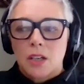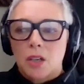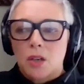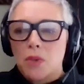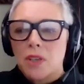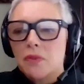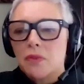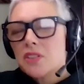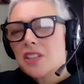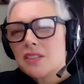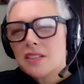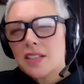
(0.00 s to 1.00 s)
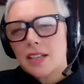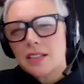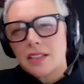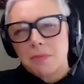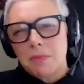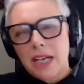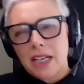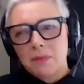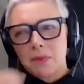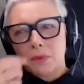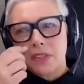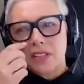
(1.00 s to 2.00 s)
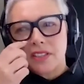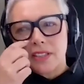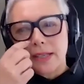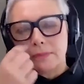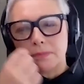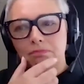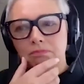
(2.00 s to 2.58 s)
We've also started the paper with some,